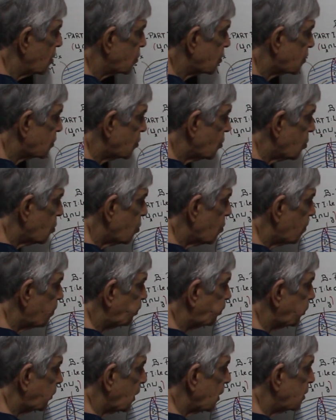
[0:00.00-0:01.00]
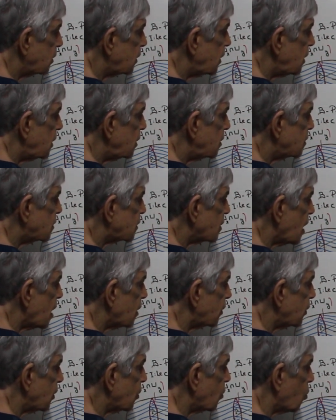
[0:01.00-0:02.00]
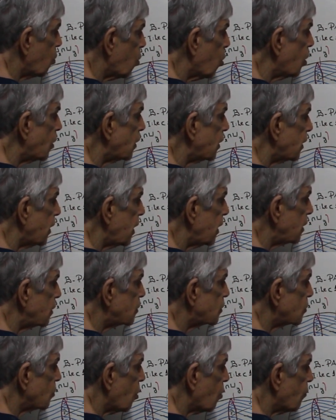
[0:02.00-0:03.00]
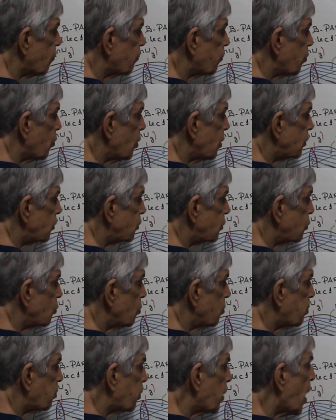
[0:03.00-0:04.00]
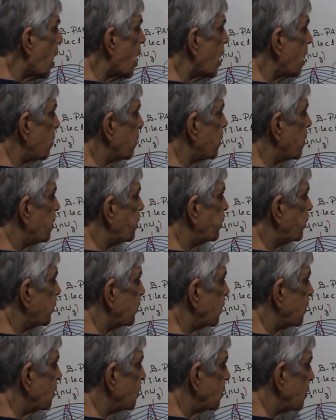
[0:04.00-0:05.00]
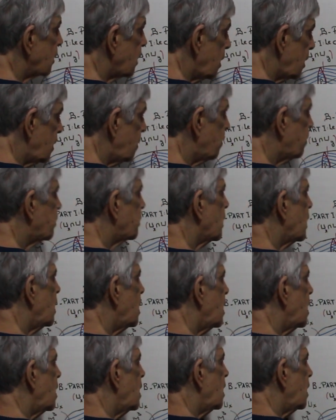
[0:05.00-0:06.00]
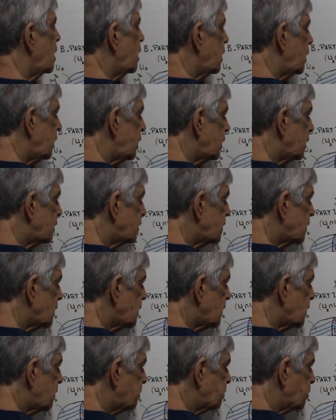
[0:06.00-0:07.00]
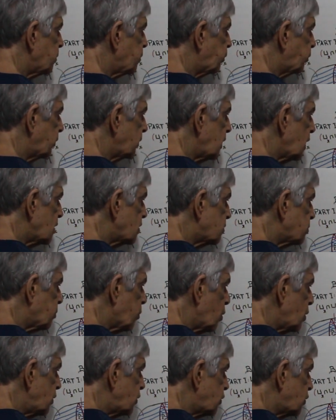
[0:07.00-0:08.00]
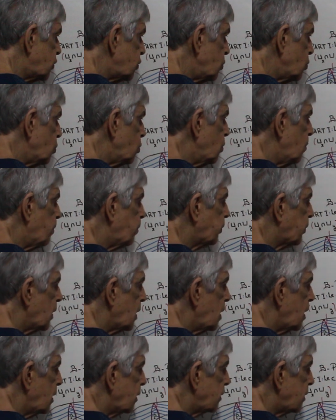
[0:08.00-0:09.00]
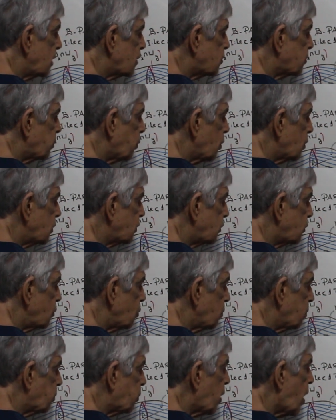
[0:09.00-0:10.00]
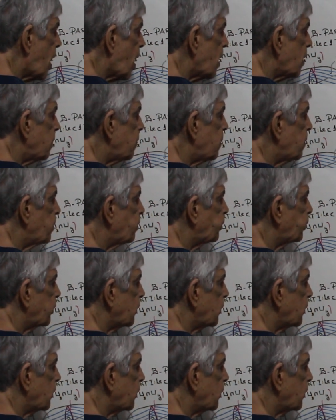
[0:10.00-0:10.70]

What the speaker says: So these are the coordinates of point Q prime, okay? And that's point Q, that's point Q prime.